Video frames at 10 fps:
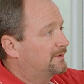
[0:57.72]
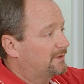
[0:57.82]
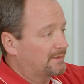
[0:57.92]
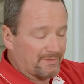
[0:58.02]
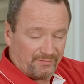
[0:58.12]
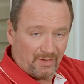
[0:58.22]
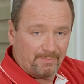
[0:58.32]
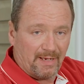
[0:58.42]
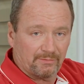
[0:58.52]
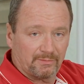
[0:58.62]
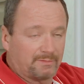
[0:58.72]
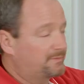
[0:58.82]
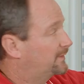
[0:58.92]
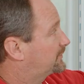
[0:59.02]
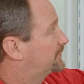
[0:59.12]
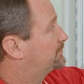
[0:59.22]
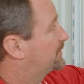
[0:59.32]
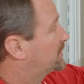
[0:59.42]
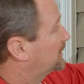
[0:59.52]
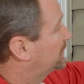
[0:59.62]
The nice thing about this
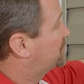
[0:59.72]
particular